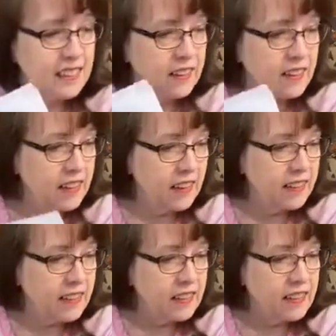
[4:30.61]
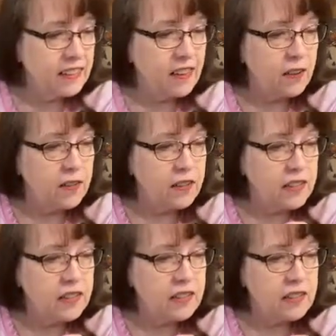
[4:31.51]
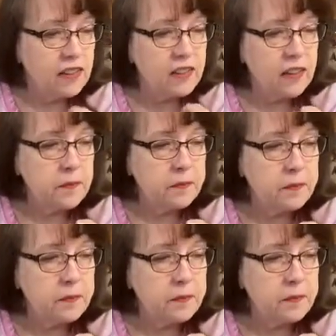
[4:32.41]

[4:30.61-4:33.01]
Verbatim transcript: Okay. Oh, you did. Okay.